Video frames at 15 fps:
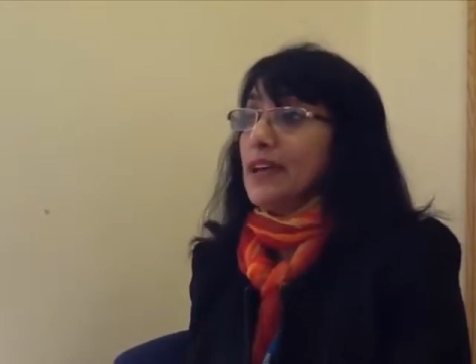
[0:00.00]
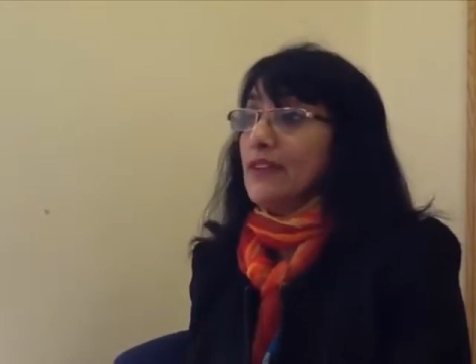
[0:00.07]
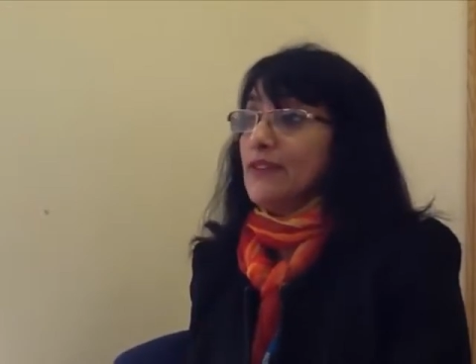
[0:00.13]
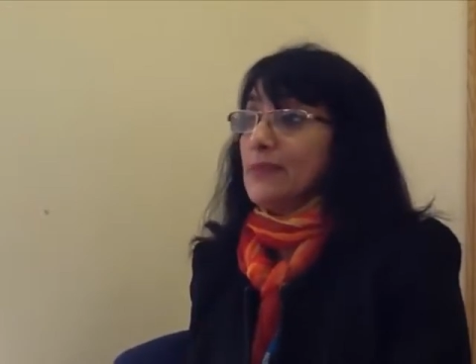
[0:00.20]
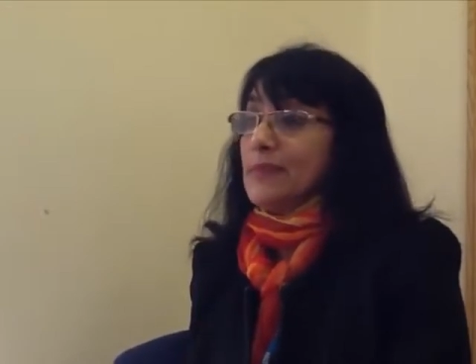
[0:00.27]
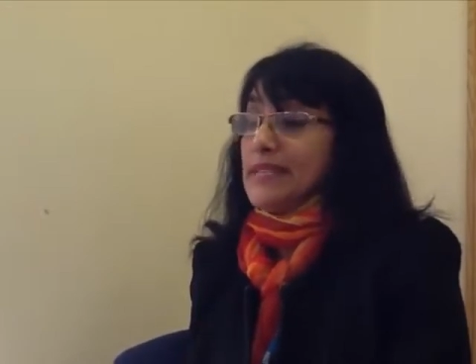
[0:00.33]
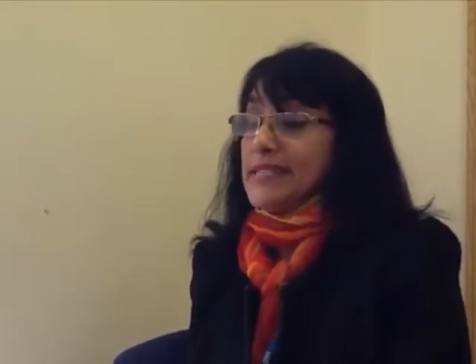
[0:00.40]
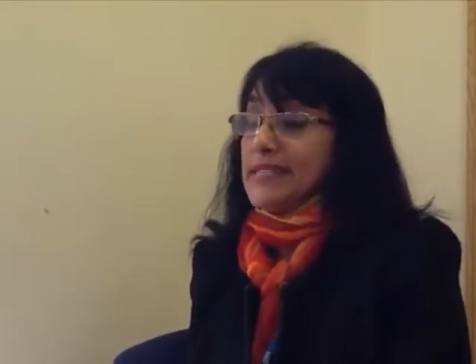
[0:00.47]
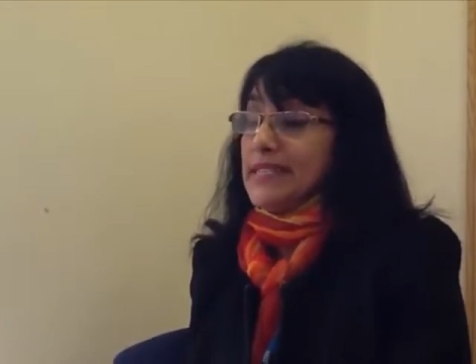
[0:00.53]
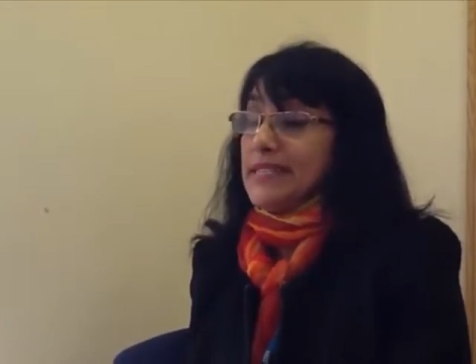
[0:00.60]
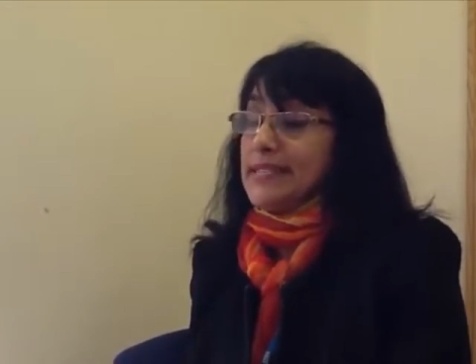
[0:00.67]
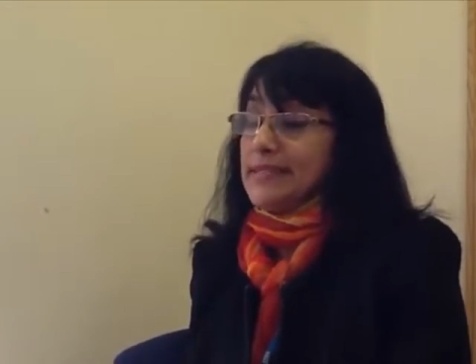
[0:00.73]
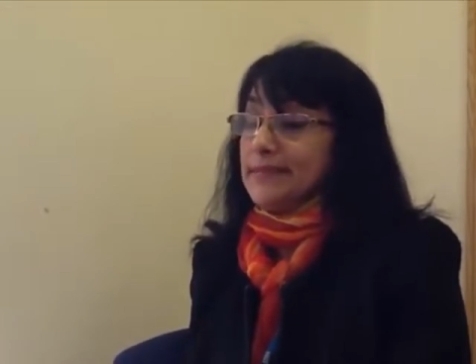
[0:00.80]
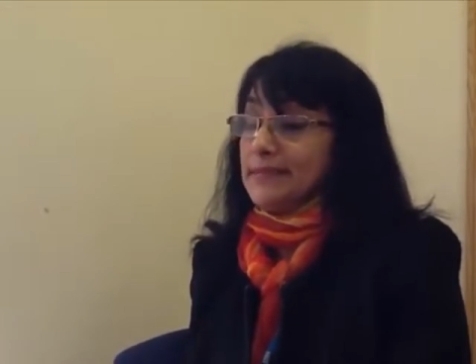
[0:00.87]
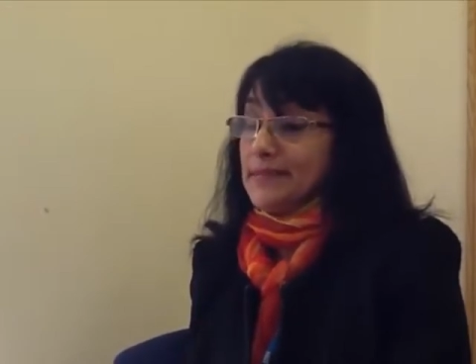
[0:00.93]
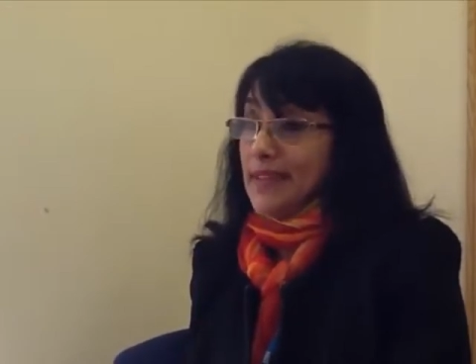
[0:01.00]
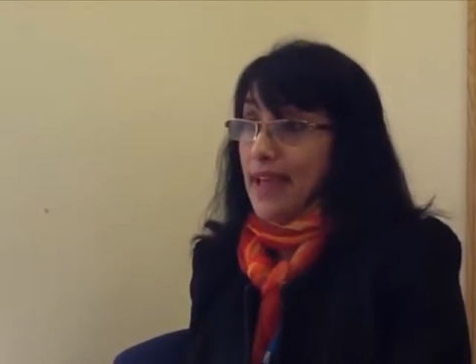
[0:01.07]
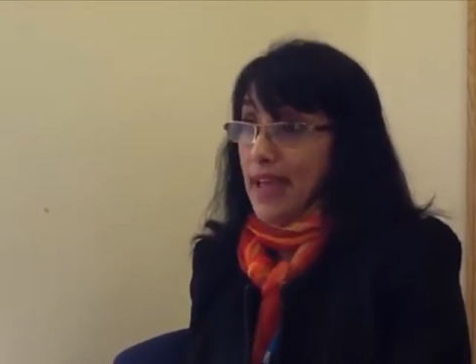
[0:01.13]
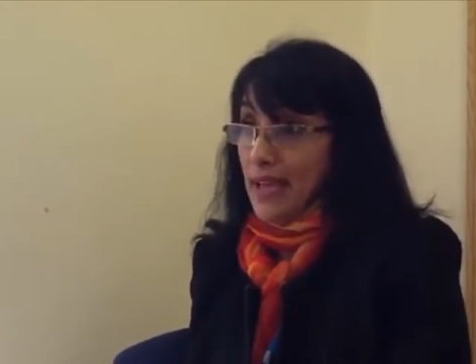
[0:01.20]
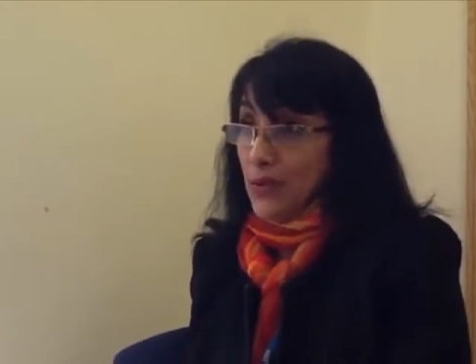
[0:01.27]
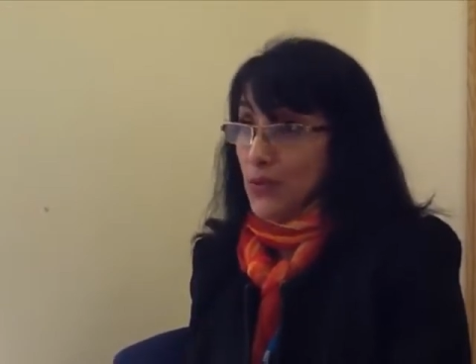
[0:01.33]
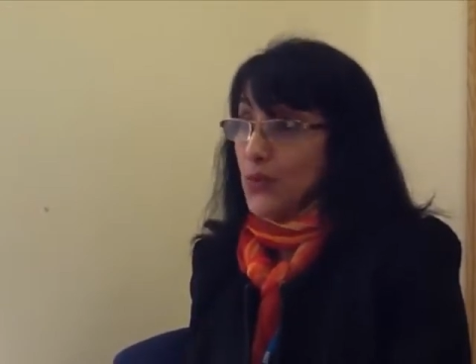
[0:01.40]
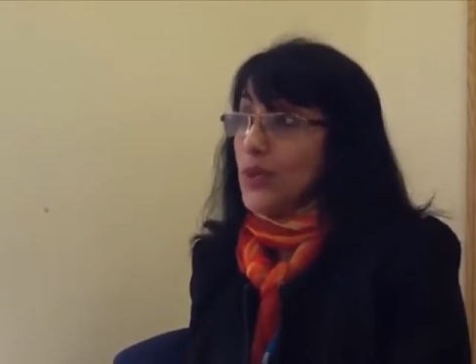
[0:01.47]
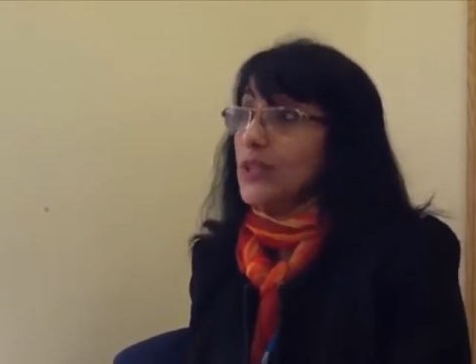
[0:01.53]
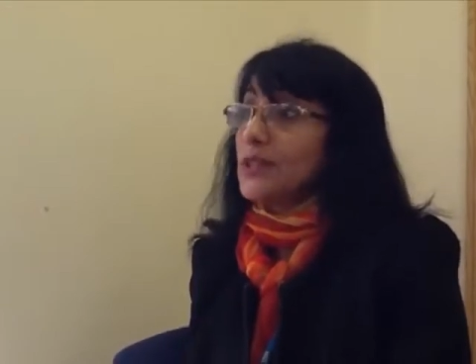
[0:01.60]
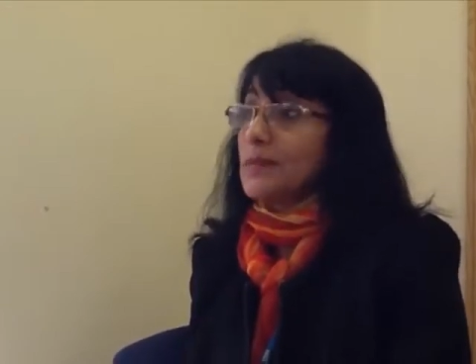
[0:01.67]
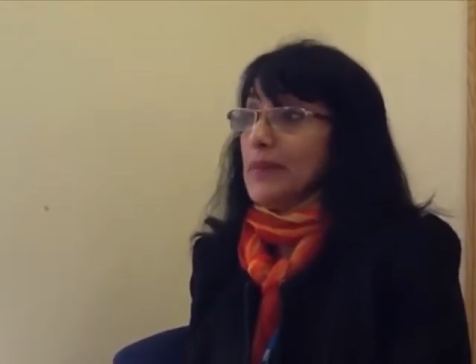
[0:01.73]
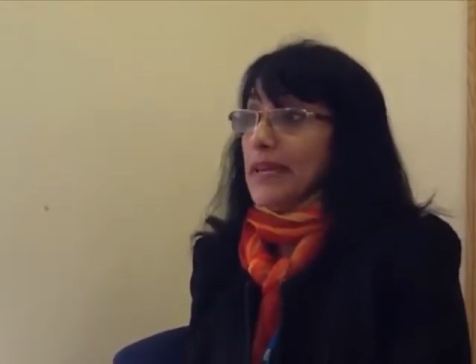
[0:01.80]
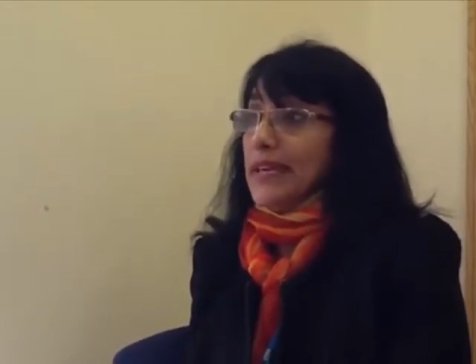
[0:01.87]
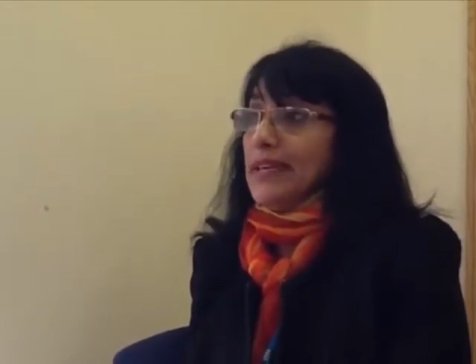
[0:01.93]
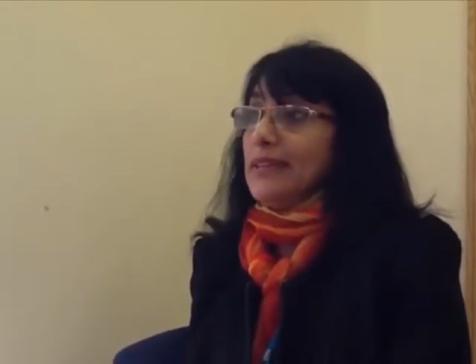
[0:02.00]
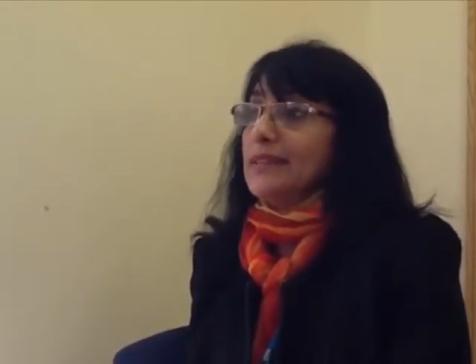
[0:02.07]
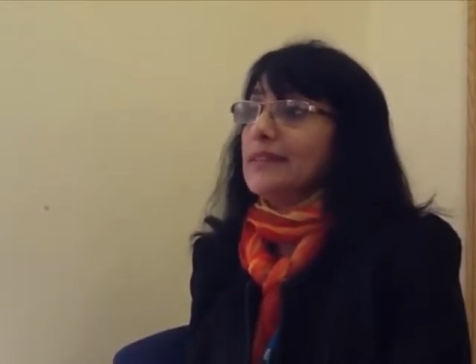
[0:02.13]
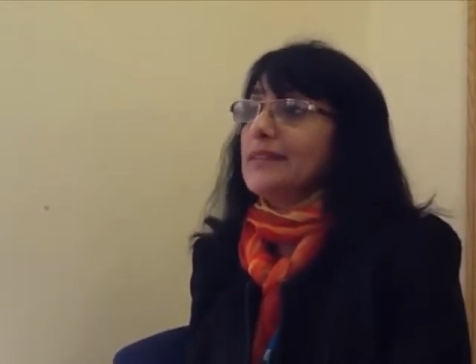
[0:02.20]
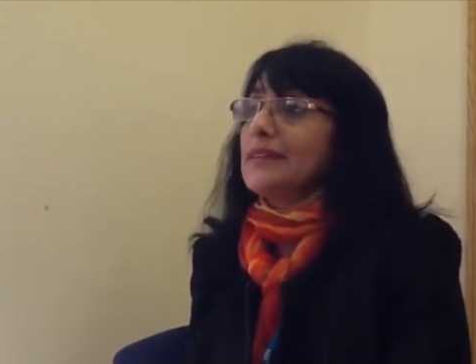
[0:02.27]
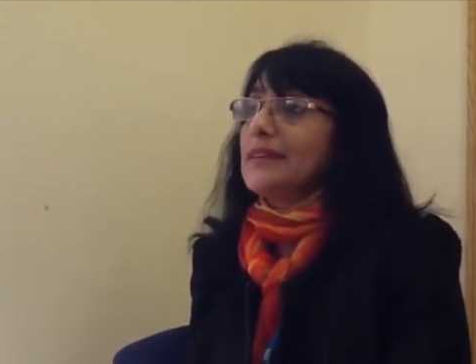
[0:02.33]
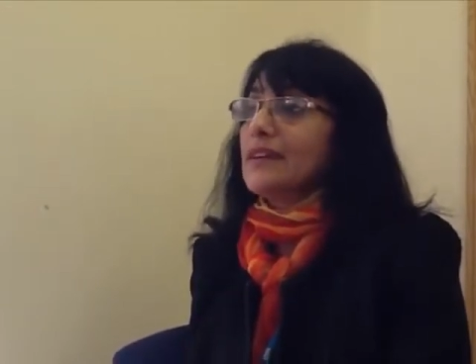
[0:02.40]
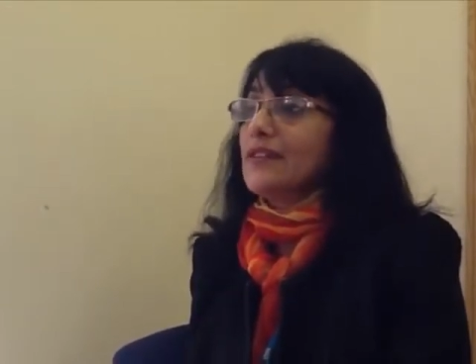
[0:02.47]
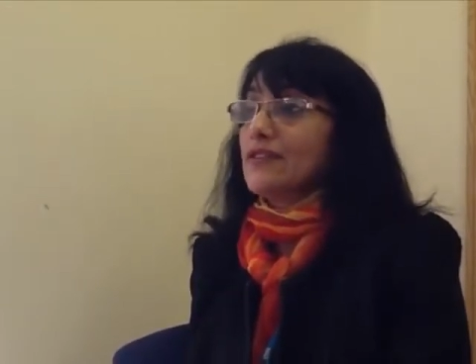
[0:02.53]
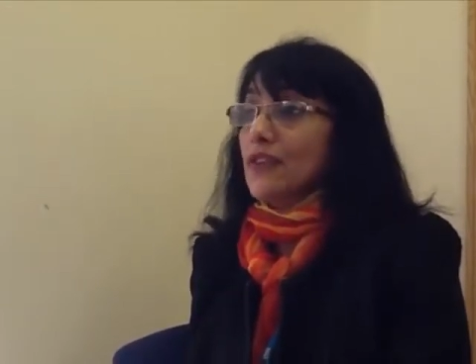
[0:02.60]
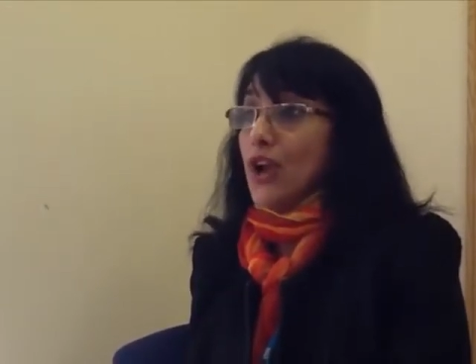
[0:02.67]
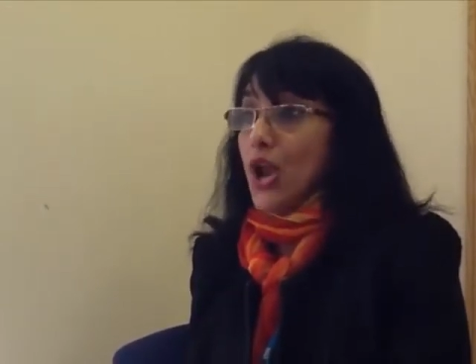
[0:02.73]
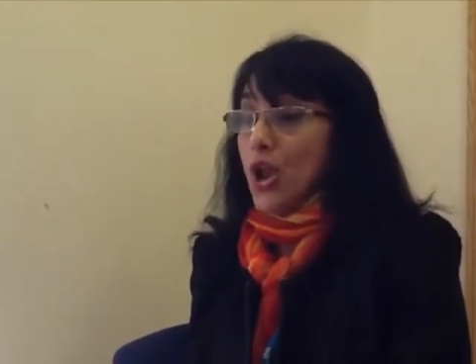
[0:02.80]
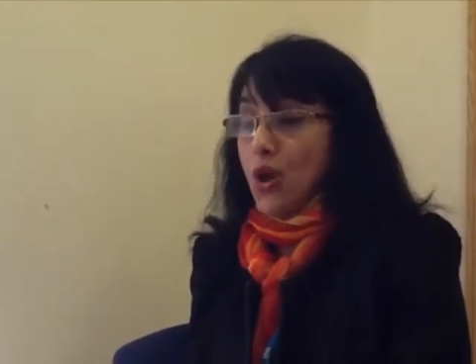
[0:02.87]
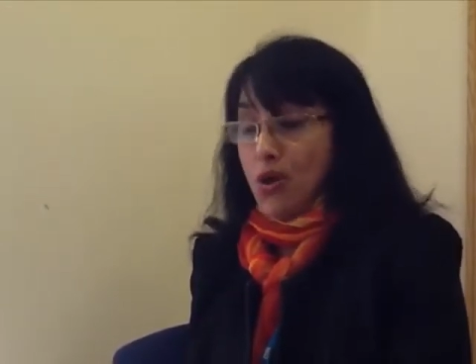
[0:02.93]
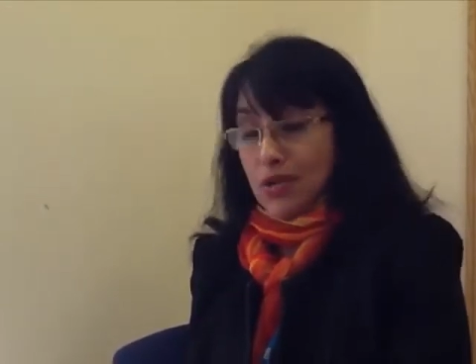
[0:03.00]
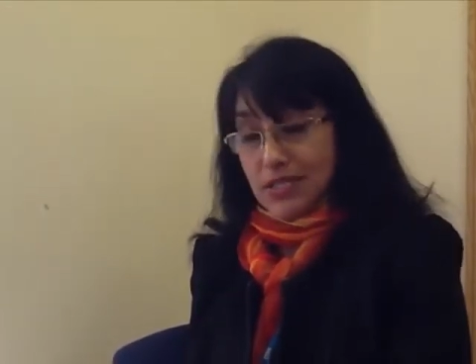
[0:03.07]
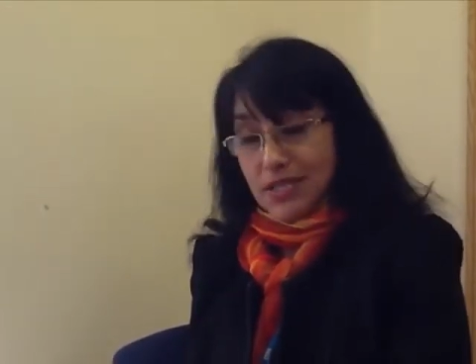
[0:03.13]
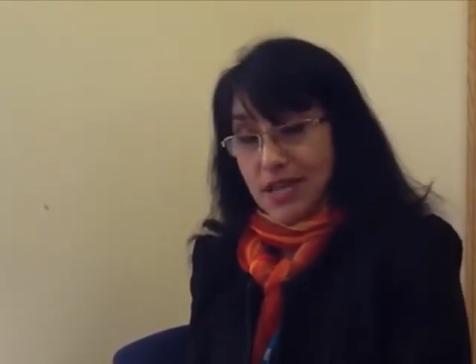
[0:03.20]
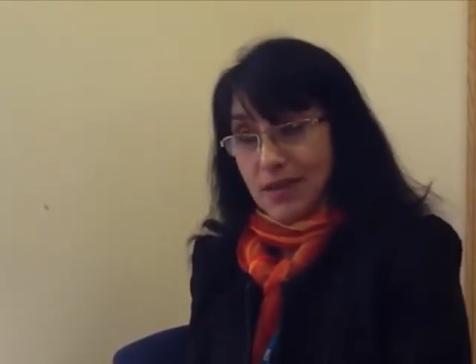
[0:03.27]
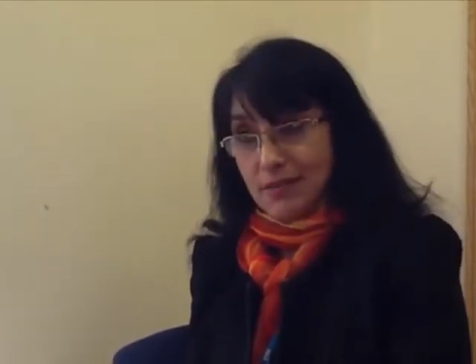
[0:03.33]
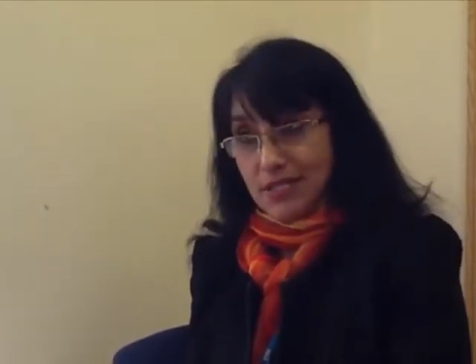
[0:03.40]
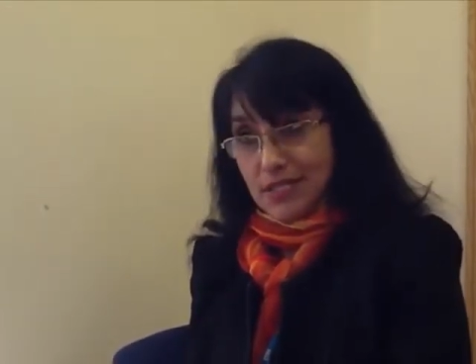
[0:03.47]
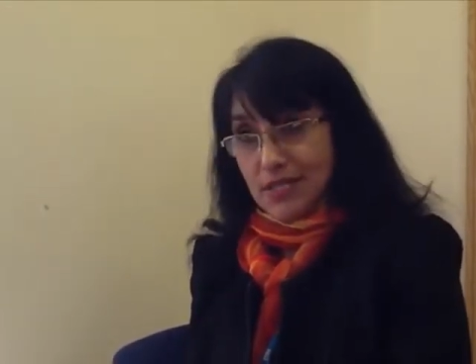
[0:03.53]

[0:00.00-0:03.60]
for business and will be for a long time to